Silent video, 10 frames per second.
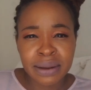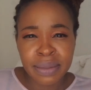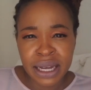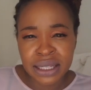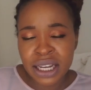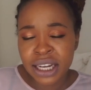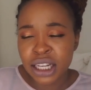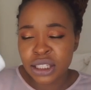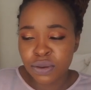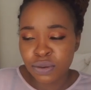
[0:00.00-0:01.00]
amazing,
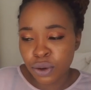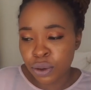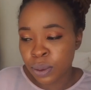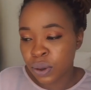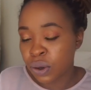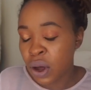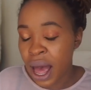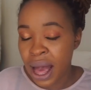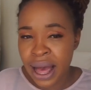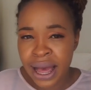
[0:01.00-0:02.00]
it's affordable,
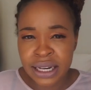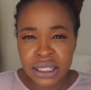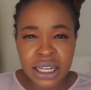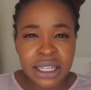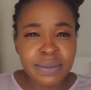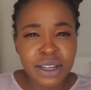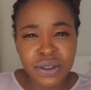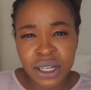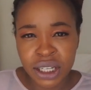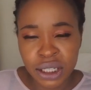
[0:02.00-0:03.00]
and it smells
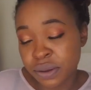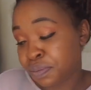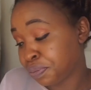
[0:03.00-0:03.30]
really good.